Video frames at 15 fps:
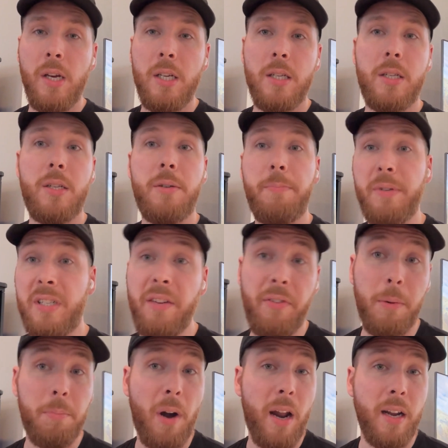
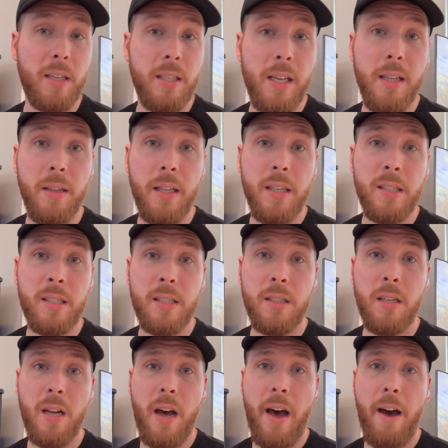specific products in this
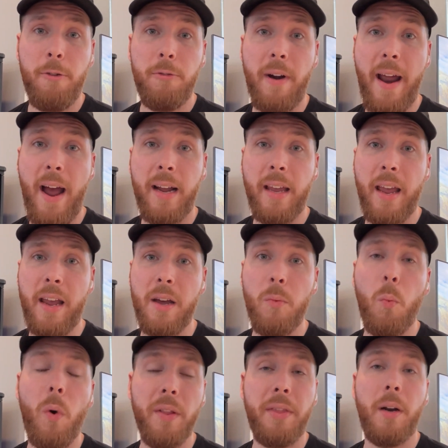rack
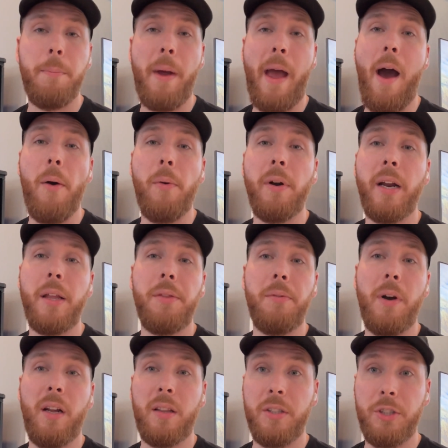and what they're powering
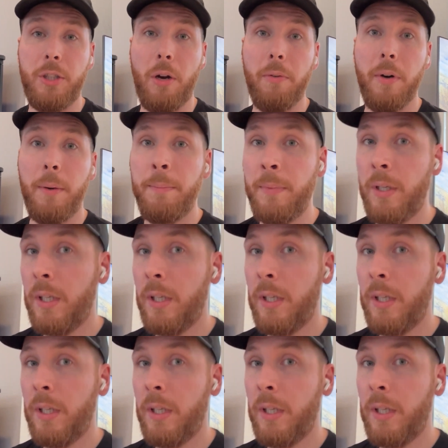throughout the showroom.